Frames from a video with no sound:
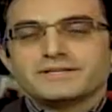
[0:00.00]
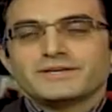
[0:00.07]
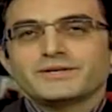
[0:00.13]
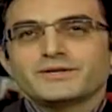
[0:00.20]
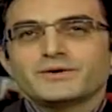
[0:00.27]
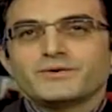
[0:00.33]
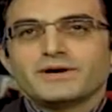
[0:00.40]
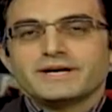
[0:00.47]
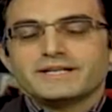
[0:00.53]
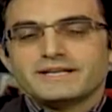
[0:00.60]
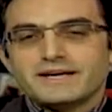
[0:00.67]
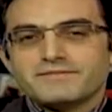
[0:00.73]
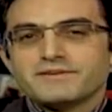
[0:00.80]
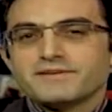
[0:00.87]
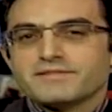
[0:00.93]
you know, I
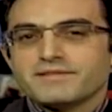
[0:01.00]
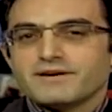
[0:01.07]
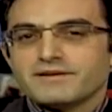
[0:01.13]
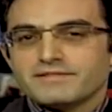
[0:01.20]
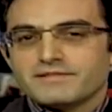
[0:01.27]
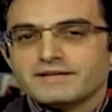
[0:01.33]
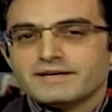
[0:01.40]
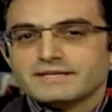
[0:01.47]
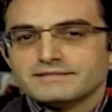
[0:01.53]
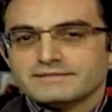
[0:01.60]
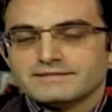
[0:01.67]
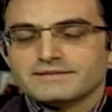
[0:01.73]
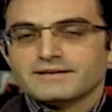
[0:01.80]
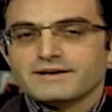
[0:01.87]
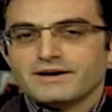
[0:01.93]
never thought that.
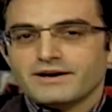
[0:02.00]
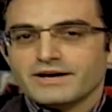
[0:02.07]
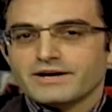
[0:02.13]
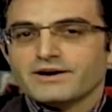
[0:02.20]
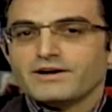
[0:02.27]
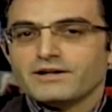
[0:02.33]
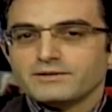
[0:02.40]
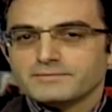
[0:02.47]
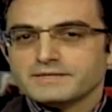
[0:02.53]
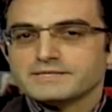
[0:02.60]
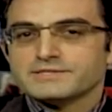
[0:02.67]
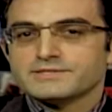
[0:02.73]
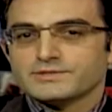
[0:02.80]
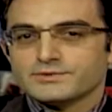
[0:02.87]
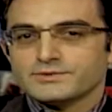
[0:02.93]
I
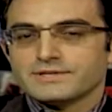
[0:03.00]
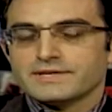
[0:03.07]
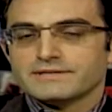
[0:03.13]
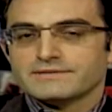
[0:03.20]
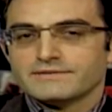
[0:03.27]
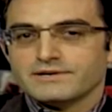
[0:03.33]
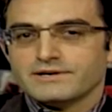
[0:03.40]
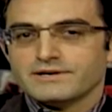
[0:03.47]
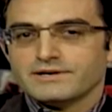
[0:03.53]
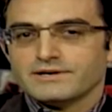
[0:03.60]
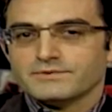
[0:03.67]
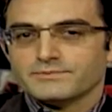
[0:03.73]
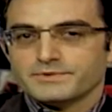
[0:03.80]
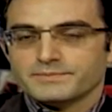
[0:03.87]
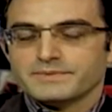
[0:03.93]
always knew that
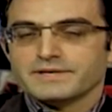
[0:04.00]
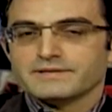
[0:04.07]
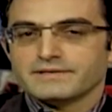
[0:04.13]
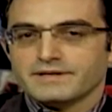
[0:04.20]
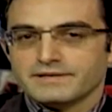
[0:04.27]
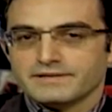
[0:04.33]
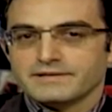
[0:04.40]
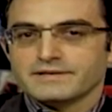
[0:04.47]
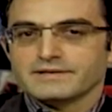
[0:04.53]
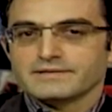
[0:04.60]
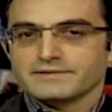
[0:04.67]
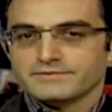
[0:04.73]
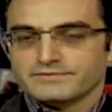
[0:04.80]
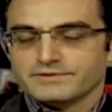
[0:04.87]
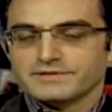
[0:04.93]
I would be in
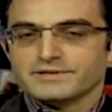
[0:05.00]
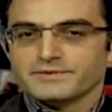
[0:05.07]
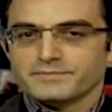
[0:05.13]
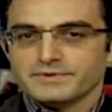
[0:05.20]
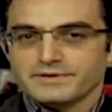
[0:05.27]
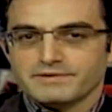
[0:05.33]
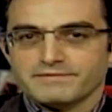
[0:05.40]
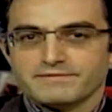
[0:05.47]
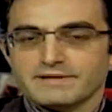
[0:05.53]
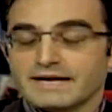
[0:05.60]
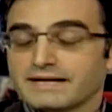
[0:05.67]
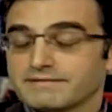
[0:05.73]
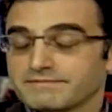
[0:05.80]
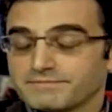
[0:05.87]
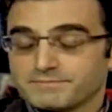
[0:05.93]
London for her birth.
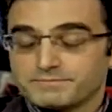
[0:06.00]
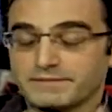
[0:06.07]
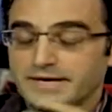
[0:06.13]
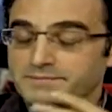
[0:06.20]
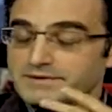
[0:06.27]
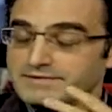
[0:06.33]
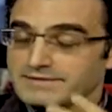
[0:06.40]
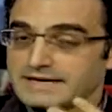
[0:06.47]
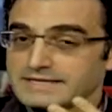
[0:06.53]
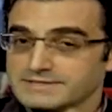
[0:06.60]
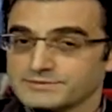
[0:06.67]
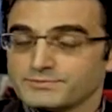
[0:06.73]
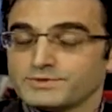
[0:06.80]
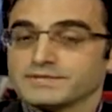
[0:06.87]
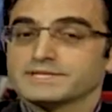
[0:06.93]
And maybe
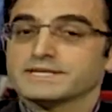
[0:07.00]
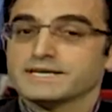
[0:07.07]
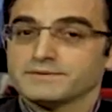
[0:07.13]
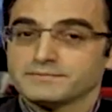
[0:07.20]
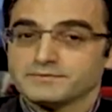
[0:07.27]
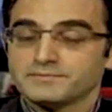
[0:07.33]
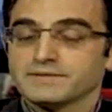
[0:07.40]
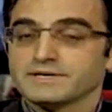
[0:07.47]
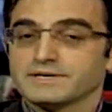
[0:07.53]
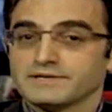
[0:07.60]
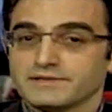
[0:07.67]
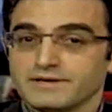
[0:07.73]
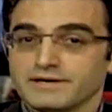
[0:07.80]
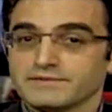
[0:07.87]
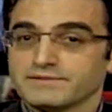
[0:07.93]
that's what kept me
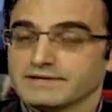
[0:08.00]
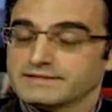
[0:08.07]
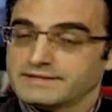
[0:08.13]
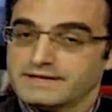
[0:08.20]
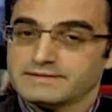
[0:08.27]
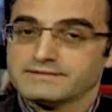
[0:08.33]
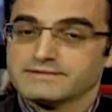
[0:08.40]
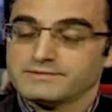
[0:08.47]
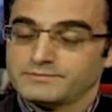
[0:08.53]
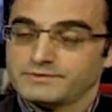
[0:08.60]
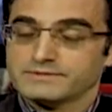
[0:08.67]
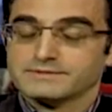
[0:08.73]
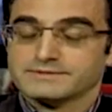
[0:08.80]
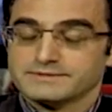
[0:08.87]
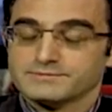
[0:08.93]
alive, and that
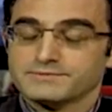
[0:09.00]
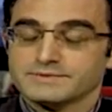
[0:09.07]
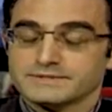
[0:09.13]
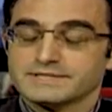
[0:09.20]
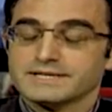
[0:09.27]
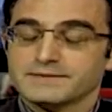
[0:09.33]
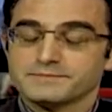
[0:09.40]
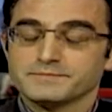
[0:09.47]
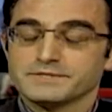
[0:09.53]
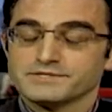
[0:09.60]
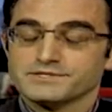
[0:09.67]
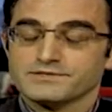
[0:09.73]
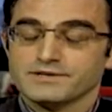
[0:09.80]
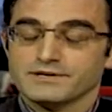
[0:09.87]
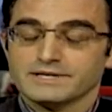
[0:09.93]
was what kept me
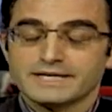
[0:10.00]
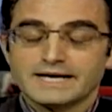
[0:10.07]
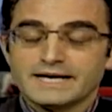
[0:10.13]
strong.